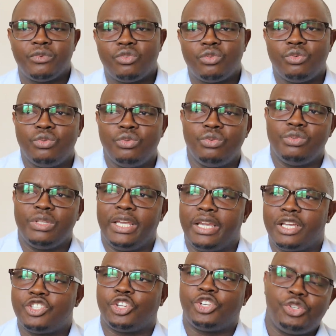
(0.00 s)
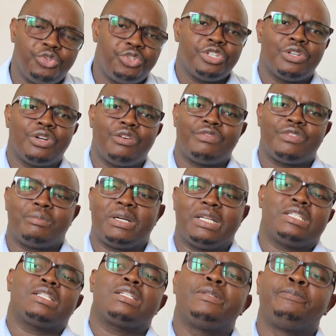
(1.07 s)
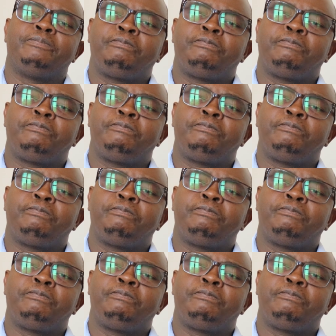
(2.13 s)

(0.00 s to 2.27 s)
through the execution of the budget.